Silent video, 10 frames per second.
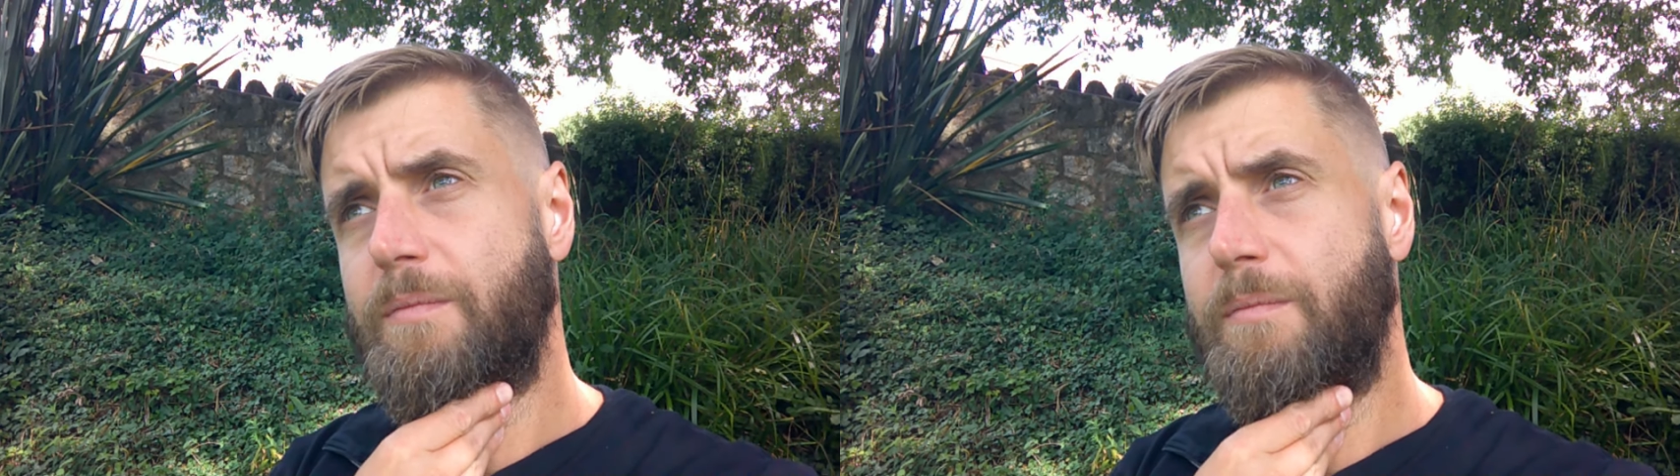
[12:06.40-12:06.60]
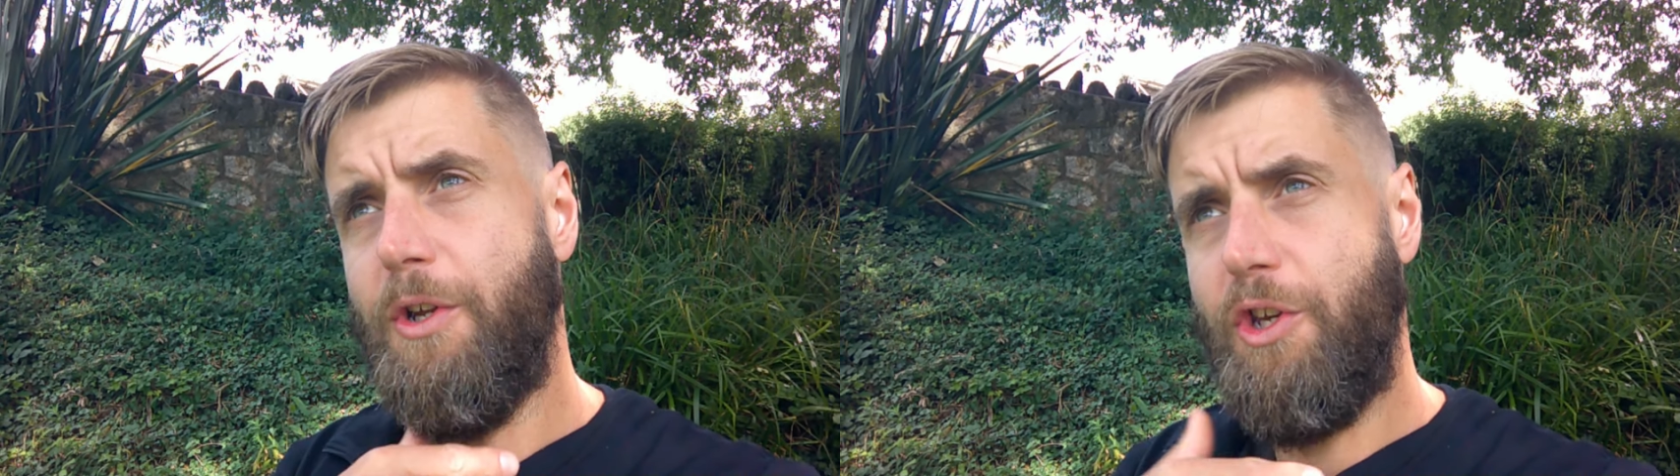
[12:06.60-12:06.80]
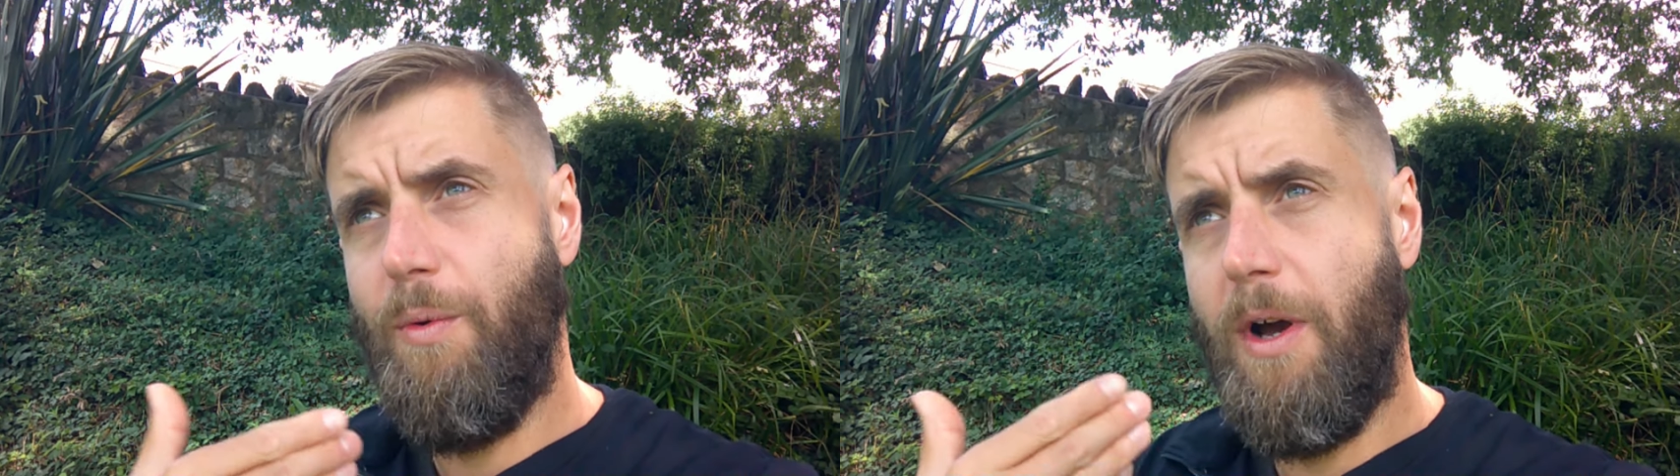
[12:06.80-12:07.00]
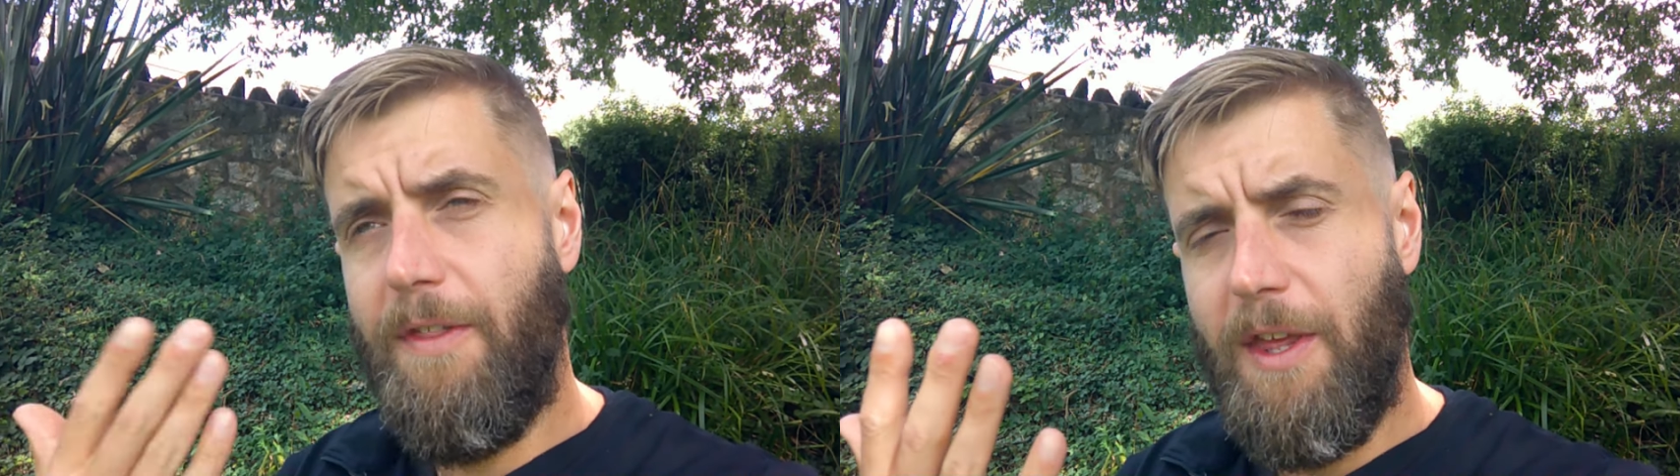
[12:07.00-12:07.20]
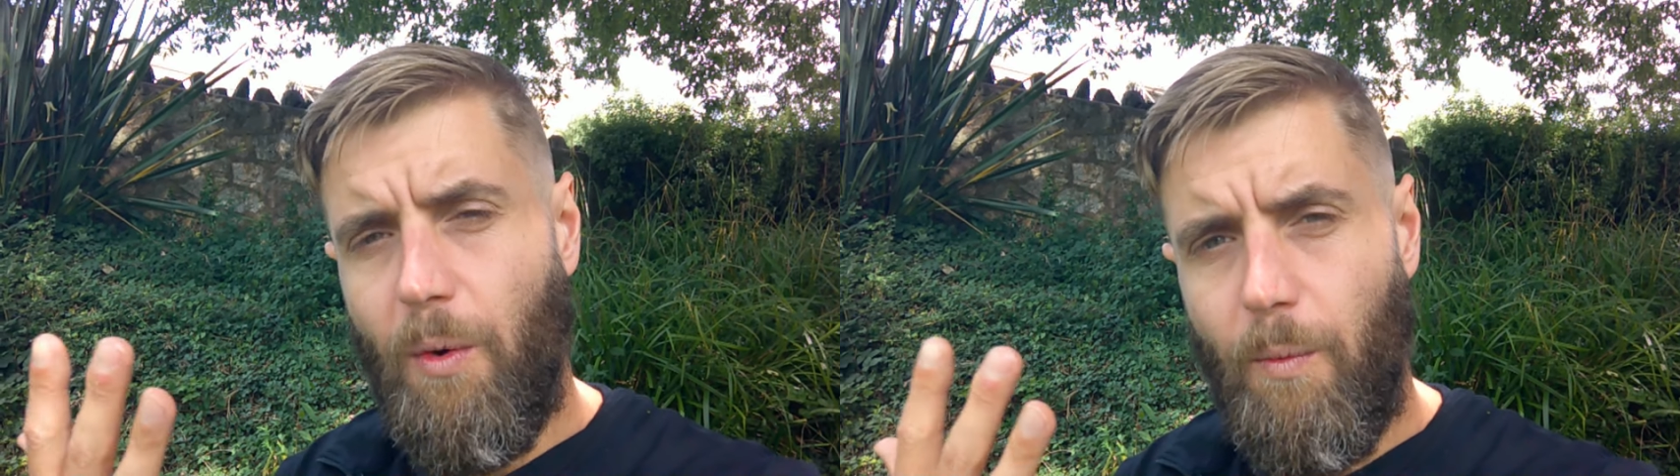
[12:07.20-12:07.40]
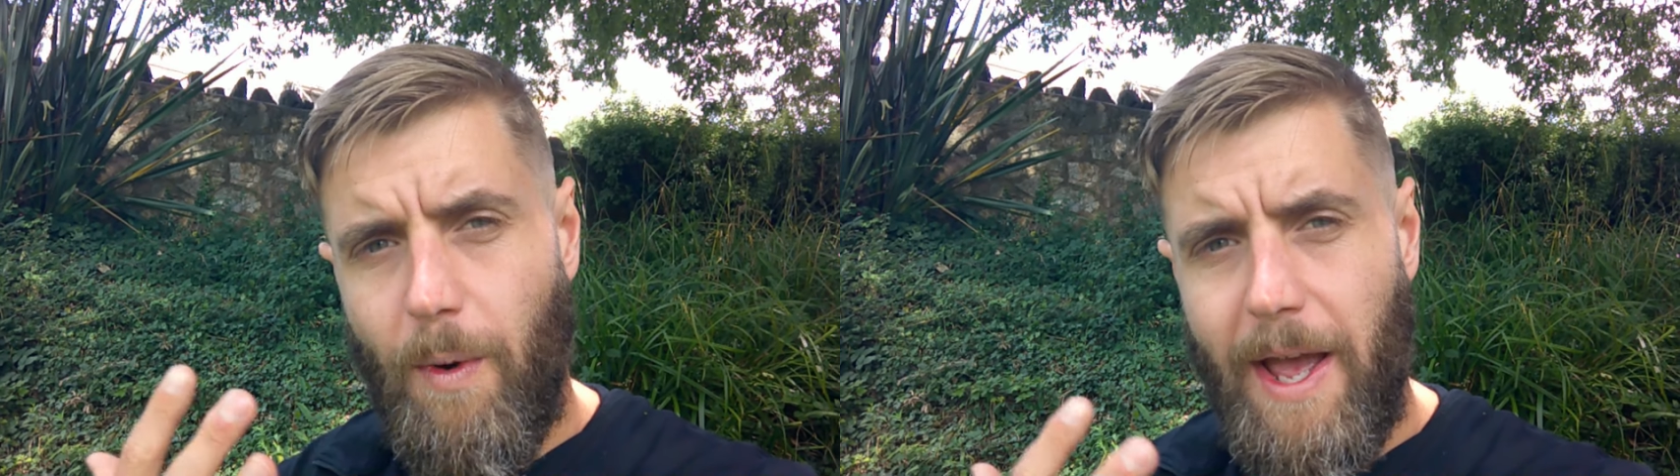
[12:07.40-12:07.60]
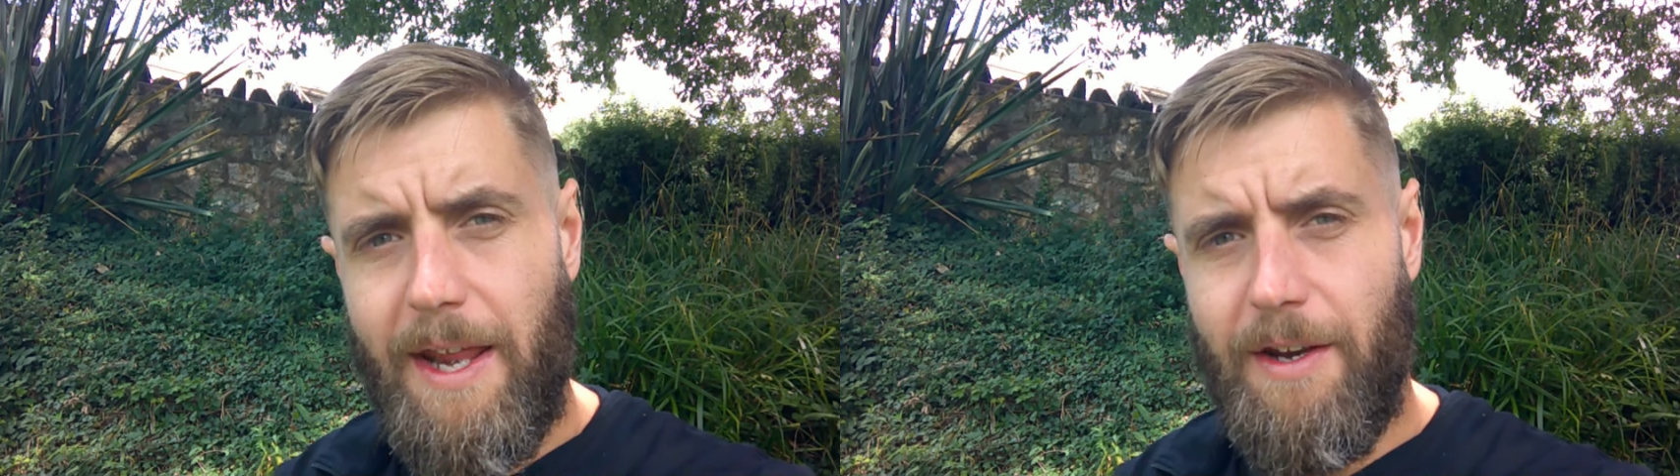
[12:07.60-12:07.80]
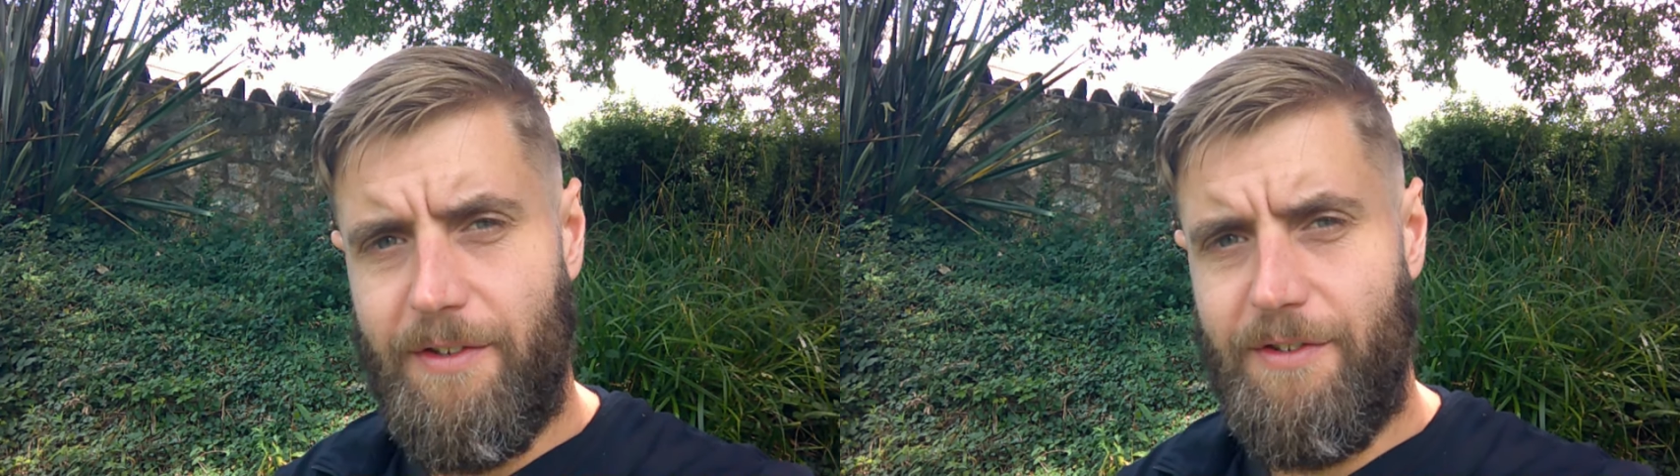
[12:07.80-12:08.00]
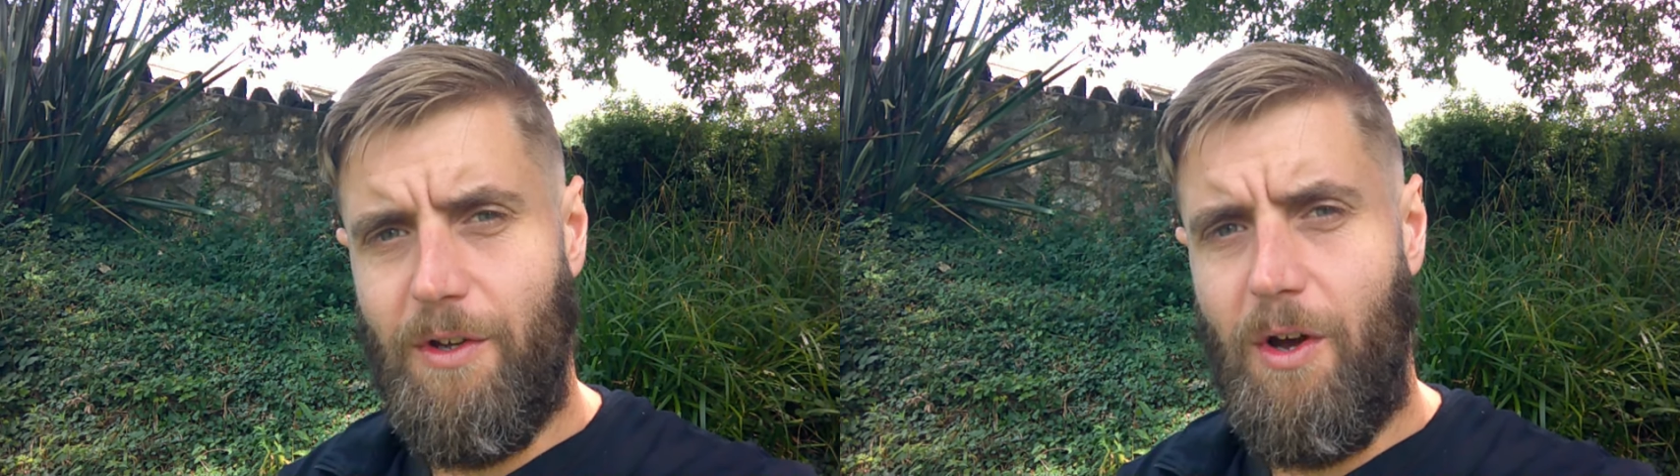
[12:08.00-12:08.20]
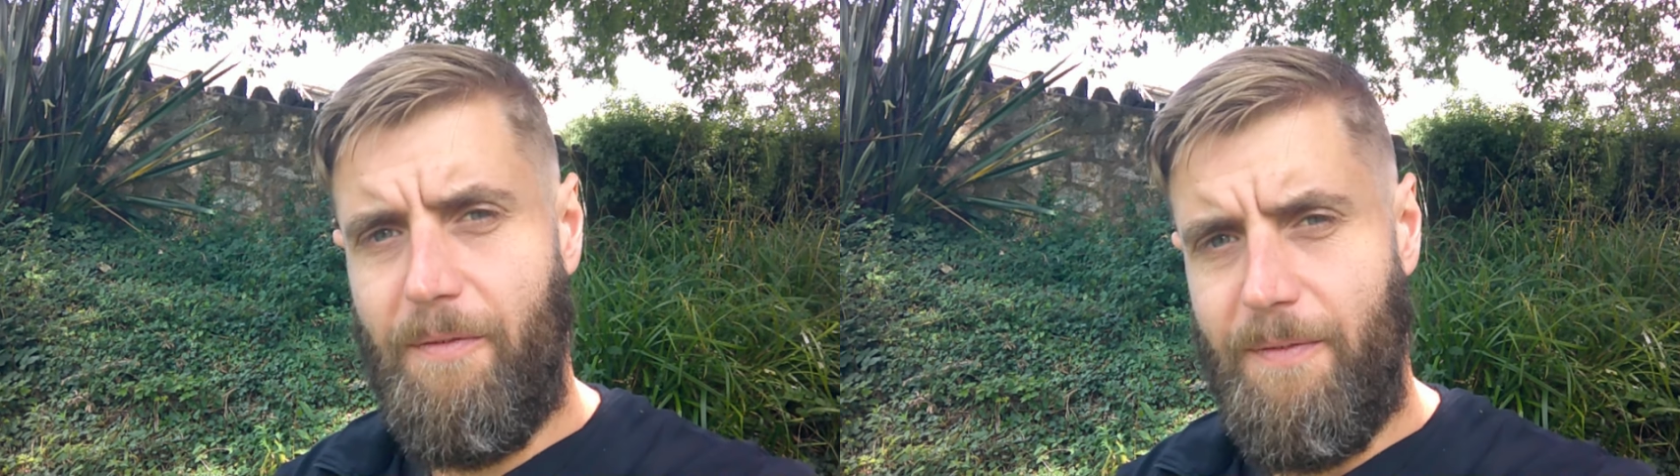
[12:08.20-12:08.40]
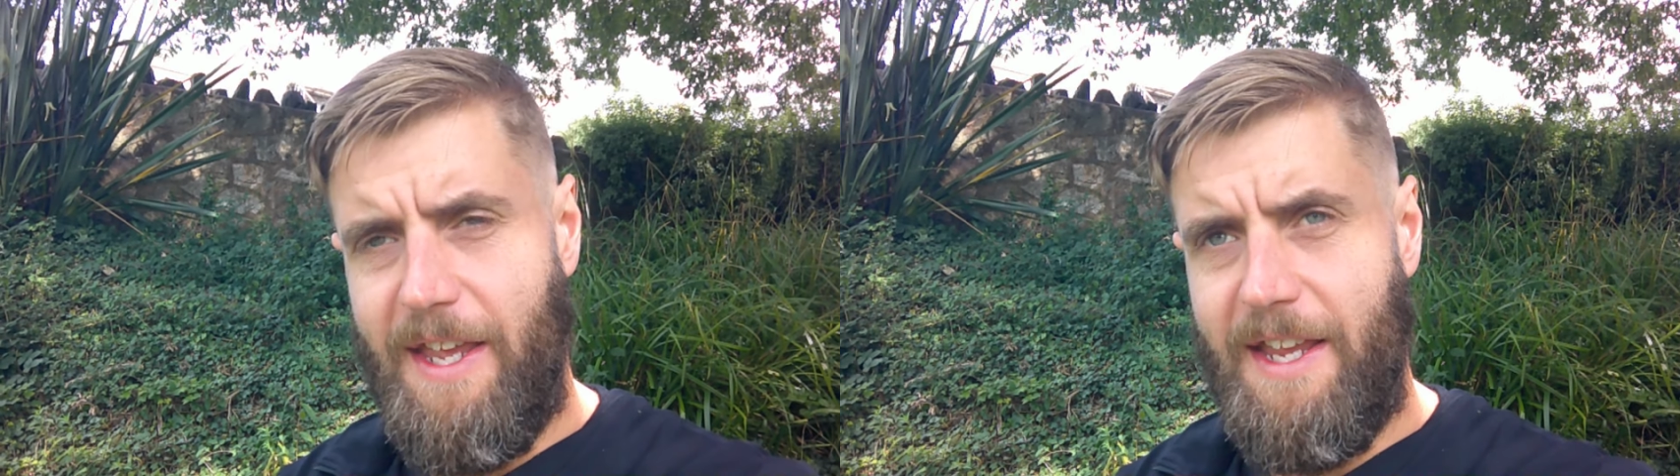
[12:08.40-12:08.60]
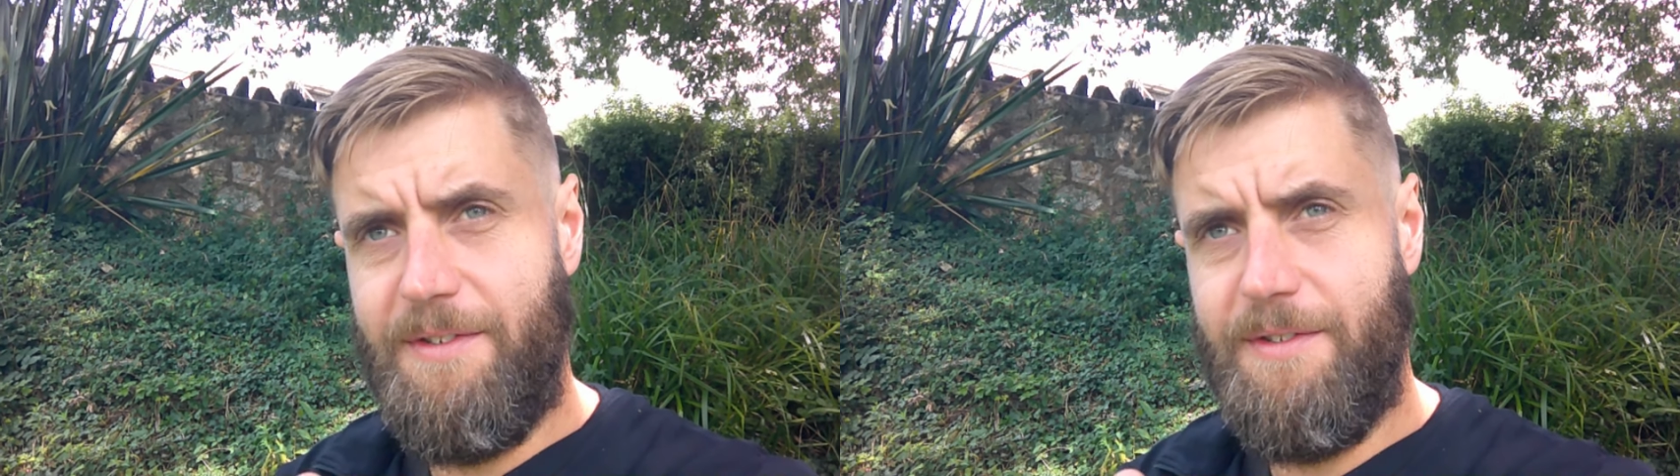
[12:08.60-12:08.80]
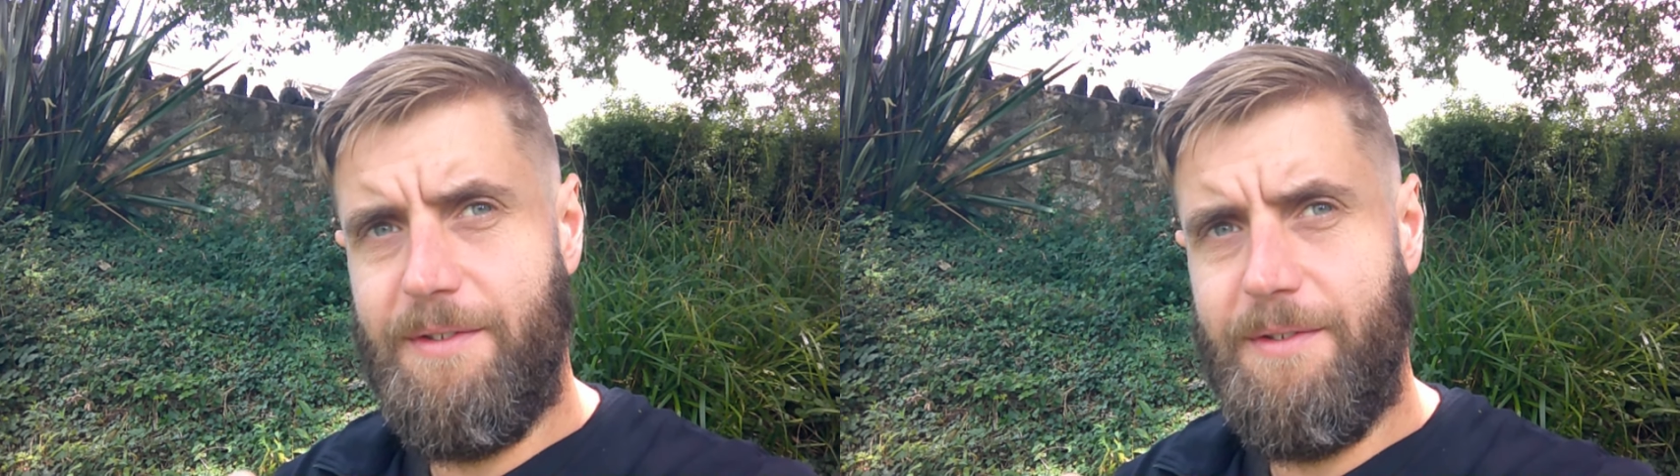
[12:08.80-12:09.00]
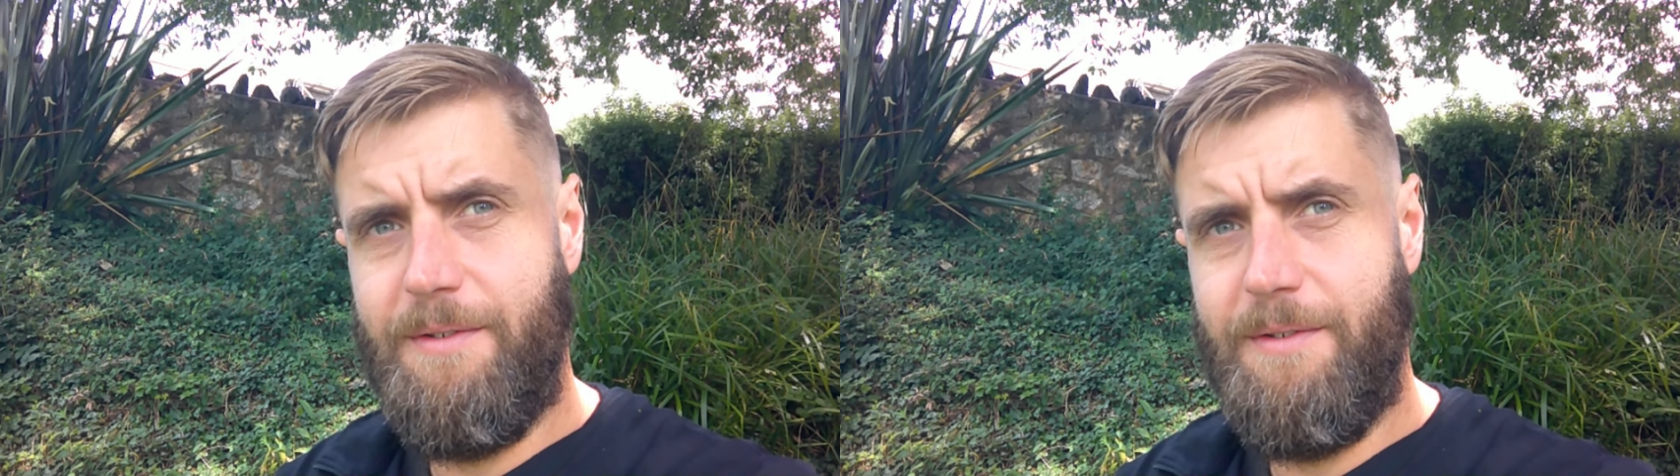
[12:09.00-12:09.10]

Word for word: But you are the awareness of this